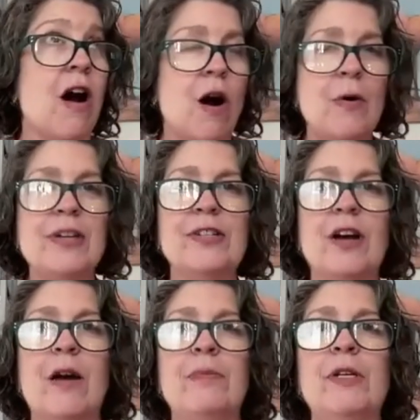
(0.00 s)
Always
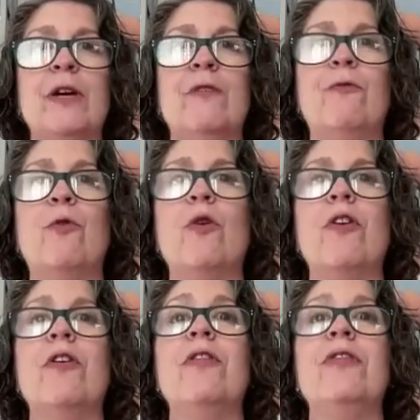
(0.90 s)
opt
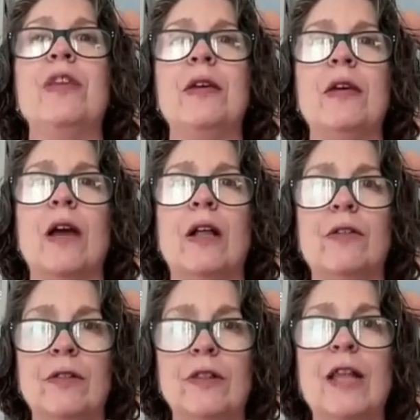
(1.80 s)
for the
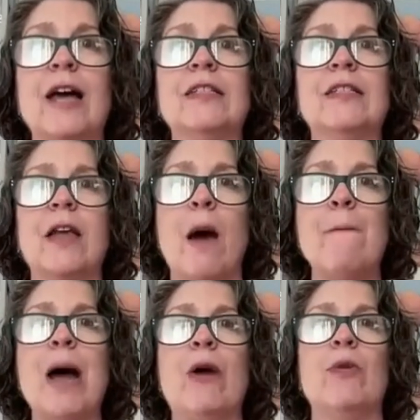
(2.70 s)
less
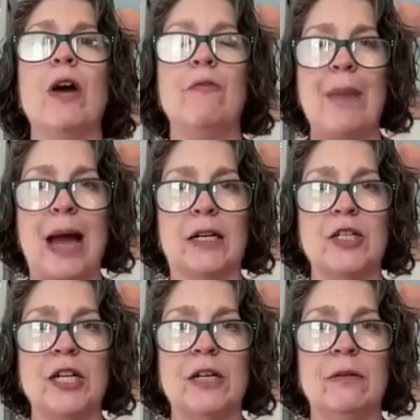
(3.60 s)
amount of
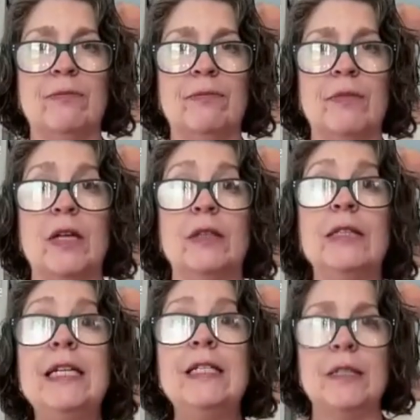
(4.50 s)
packaging,
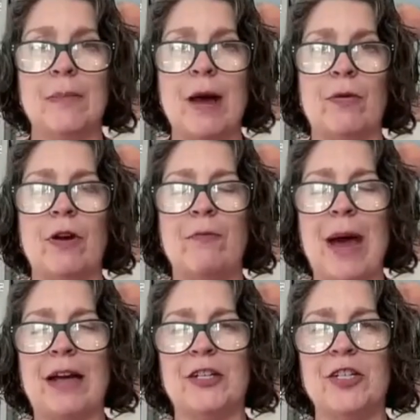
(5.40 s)
least amount of
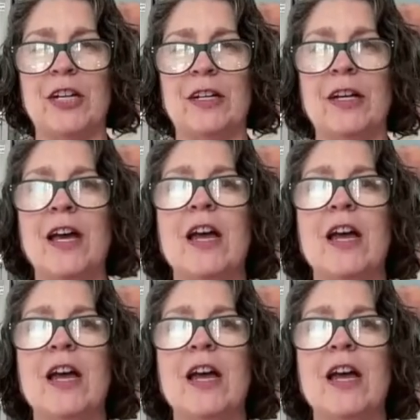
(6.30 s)
packaging.